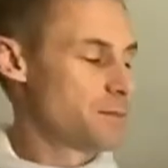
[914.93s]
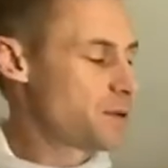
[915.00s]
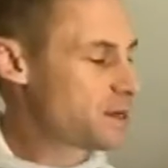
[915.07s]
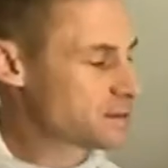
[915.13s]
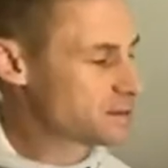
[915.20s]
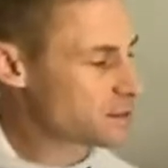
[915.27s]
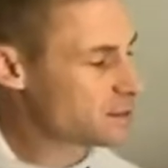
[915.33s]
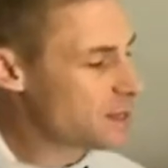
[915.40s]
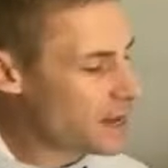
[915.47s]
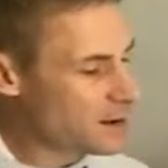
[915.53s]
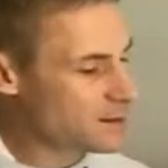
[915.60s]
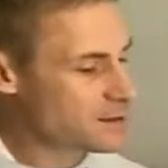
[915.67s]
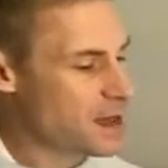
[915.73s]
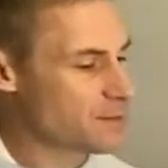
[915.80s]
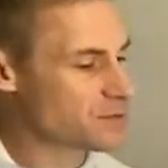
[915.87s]
Because a lot
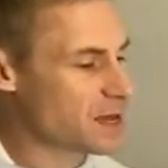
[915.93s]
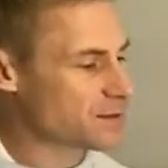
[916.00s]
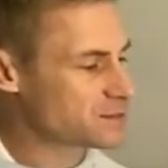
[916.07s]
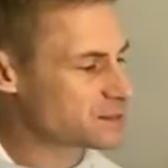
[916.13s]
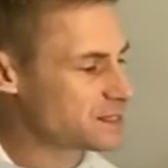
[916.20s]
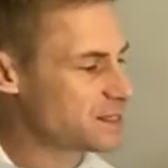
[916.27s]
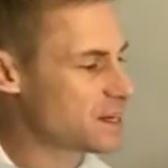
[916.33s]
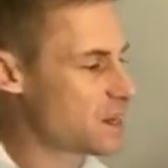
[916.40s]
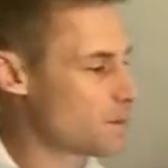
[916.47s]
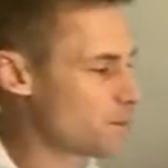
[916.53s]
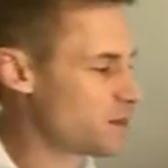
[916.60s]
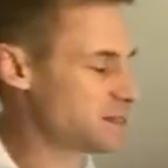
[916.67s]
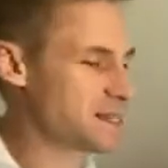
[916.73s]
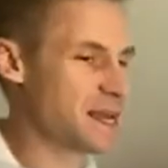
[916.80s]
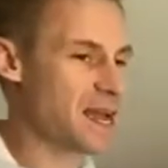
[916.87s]
of times I've seen
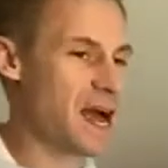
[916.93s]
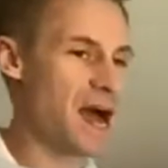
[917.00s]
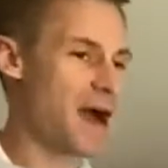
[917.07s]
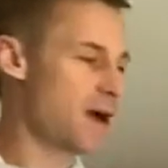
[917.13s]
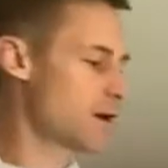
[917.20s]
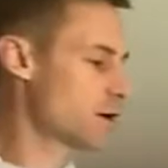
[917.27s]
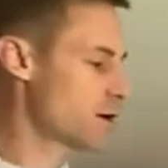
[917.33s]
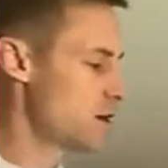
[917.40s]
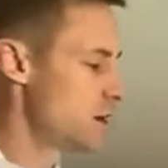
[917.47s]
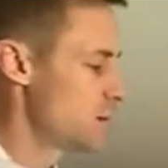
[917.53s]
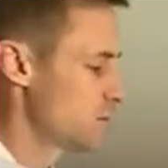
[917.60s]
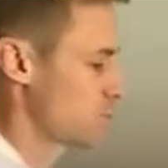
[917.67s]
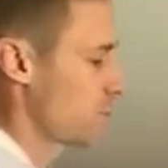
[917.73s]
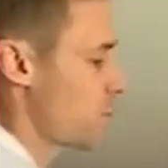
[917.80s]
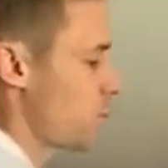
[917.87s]
companies, they hire
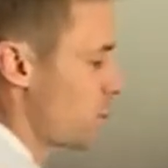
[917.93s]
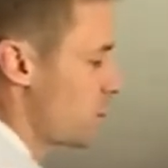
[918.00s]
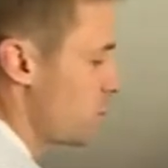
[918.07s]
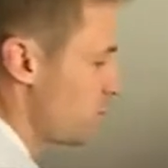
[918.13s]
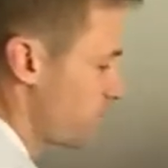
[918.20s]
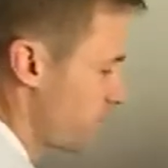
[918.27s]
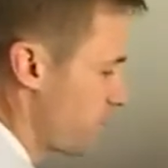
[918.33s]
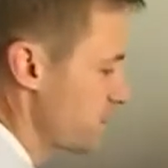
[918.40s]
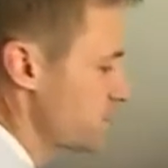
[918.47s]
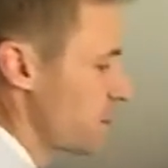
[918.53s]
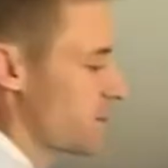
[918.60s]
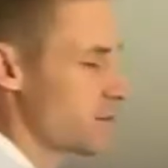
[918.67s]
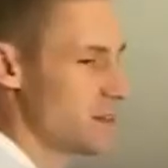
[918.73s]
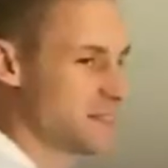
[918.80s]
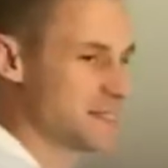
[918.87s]
someone who fits
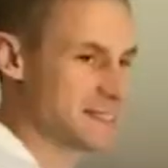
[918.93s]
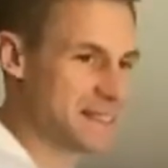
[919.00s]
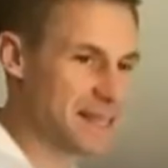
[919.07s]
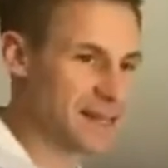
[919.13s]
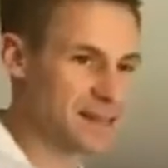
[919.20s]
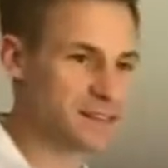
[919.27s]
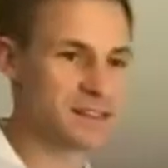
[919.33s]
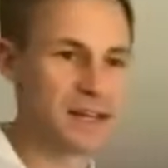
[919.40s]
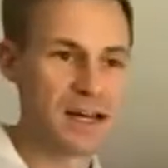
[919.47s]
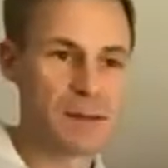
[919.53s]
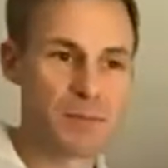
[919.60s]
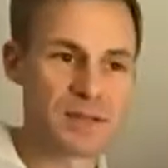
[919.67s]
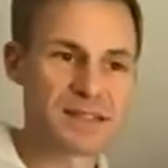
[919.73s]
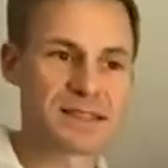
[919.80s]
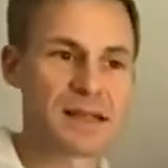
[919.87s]
all these things,
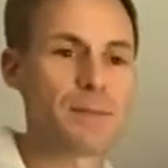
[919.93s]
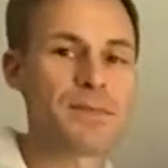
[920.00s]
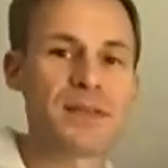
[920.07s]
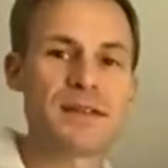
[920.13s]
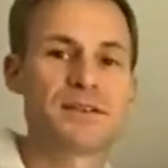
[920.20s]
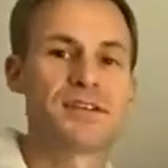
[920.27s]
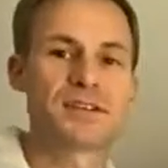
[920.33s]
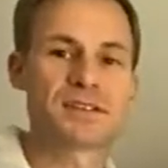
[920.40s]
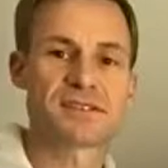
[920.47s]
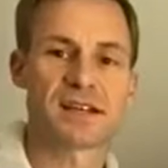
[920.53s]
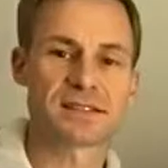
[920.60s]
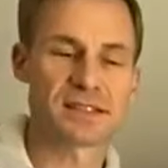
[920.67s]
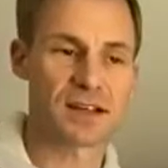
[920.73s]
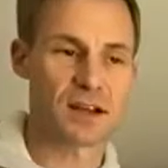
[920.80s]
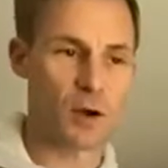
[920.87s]
but something just
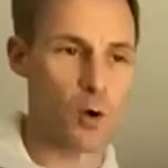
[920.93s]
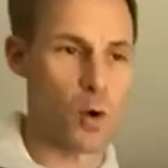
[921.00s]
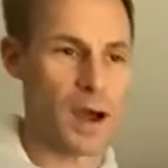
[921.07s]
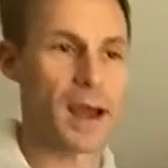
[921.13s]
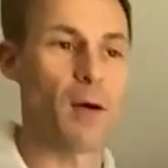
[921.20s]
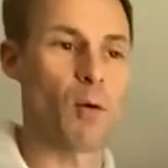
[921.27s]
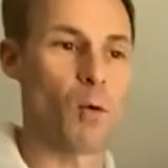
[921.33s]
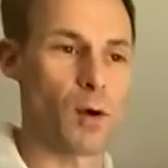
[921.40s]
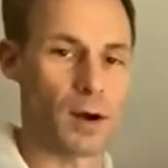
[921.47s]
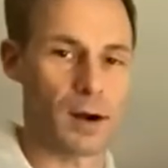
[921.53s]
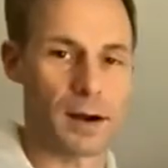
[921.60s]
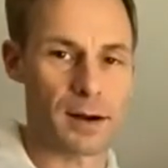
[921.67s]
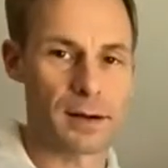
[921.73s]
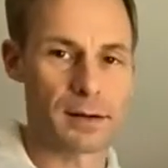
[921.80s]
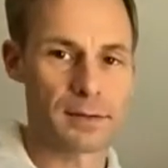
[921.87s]
doesn't quite
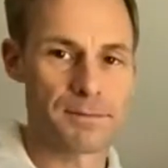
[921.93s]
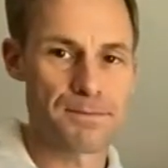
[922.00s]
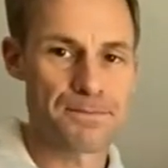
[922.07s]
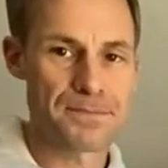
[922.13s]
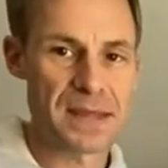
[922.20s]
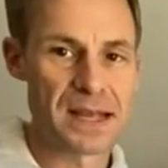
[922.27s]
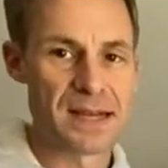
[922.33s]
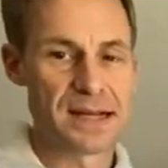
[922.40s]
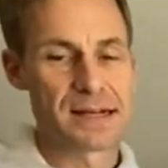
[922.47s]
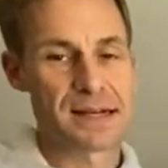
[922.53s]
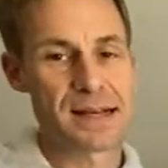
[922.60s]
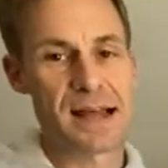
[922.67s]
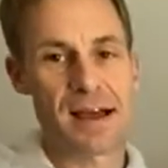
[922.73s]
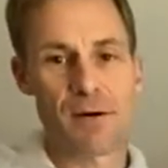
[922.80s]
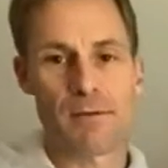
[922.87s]
work.
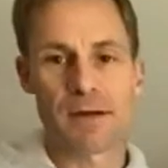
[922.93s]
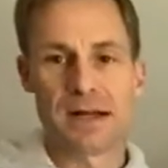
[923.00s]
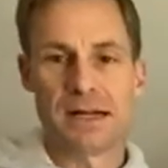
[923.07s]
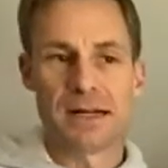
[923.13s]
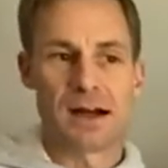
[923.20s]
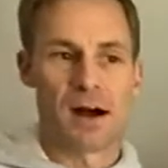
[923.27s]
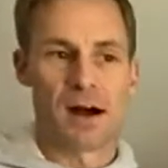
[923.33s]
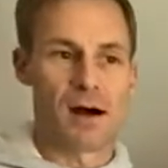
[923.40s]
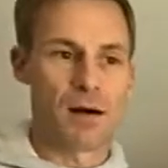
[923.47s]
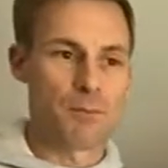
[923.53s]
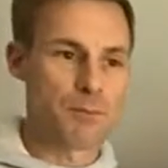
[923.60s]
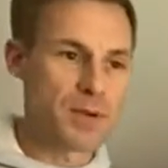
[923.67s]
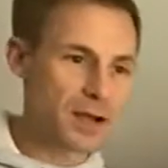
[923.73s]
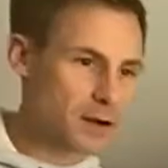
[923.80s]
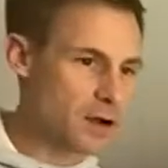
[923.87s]
Now,
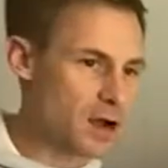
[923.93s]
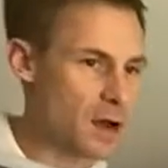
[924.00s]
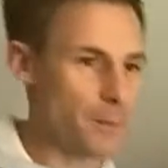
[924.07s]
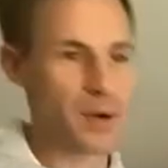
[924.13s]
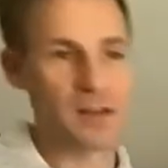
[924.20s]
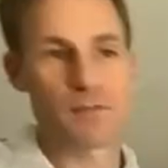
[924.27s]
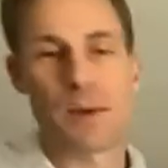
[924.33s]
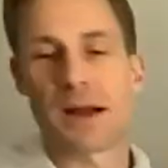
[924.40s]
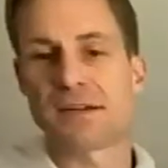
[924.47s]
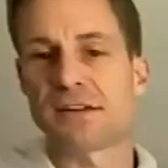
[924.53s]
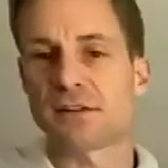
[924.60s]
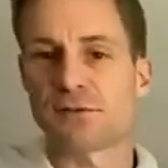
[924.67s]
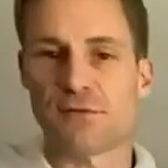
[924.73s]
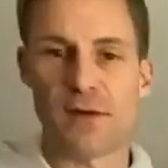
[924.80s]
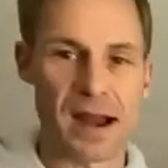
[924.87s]
bigger companies might
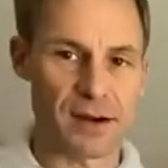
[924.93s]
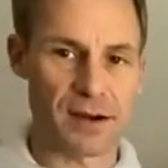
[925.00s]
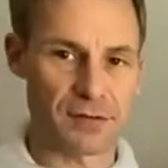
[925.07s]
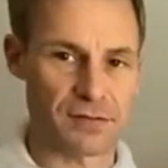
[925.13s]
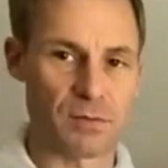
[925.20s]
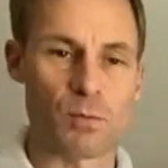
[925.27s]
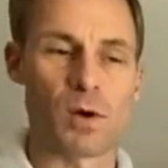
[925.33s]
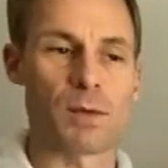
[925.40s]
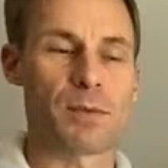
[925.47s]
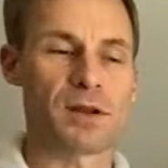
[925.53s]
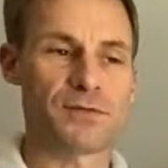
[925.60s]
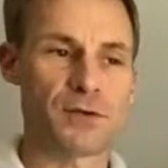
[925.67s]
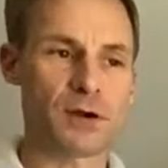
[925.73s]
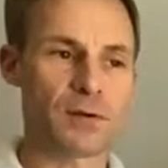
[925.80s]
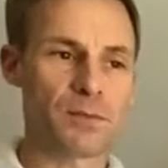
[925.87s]
just fire someone, but
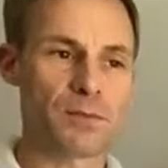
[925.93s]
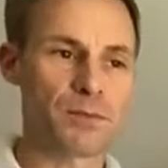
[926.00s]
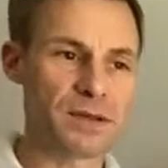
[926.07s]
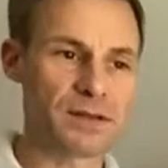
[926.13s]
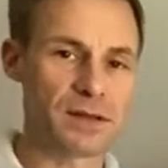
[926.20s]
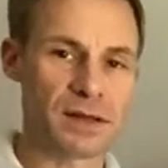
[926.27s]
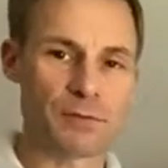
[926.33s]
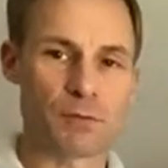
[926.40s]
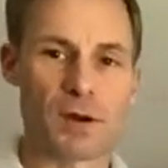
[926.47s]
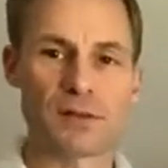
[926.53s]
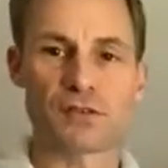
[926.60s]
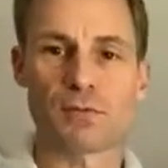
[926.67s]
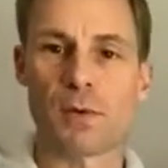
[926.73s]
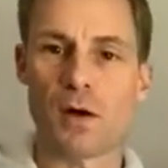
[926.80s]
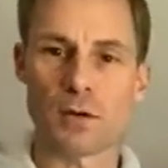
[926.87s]
if you've
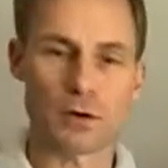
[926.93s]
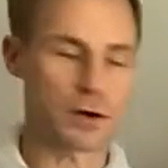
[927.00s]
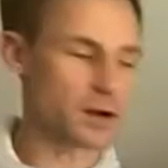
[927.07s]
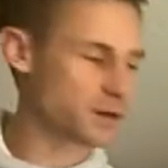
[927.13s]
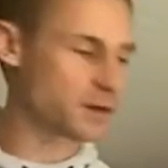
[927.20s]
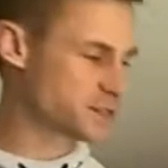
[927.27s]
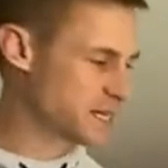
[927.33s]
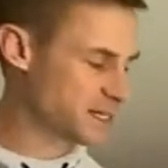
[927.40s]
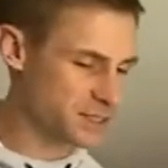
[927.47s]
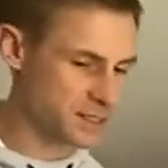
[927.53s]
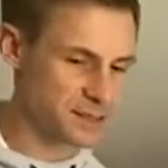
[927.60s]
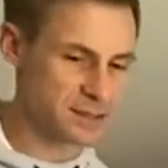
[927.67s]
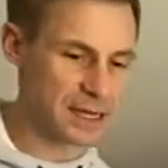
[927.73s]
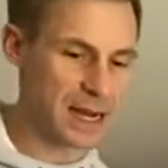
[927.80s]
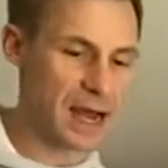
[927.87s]
run small
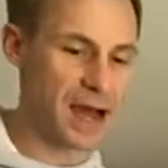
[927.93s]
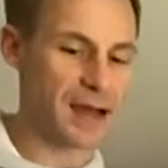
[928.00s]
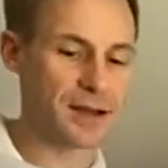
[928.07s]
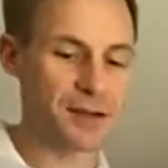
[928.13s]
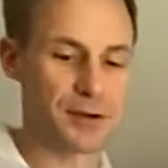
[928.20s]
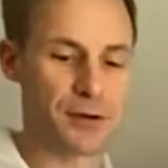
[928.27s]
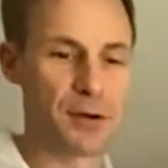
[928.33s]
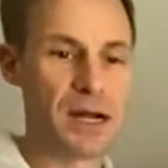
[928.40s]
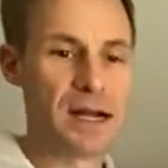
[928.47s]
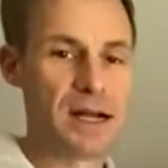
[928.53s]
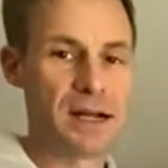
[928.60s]
organizations like I do,